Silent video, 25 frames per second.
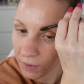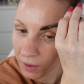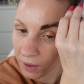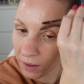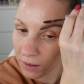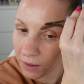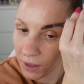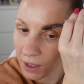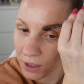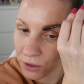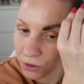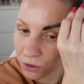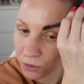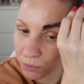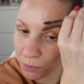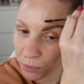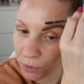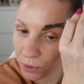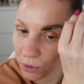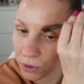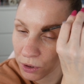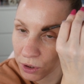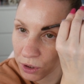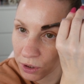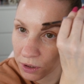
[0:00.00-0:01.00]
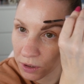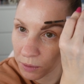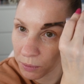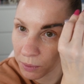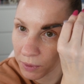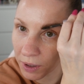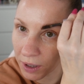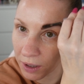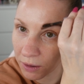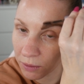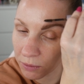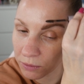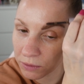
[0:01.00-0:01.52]
And then just brush the
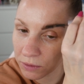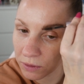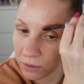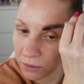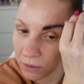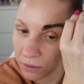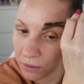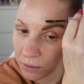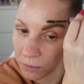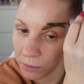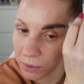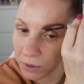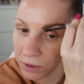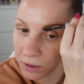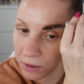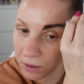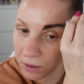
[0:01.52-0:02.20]
brows up.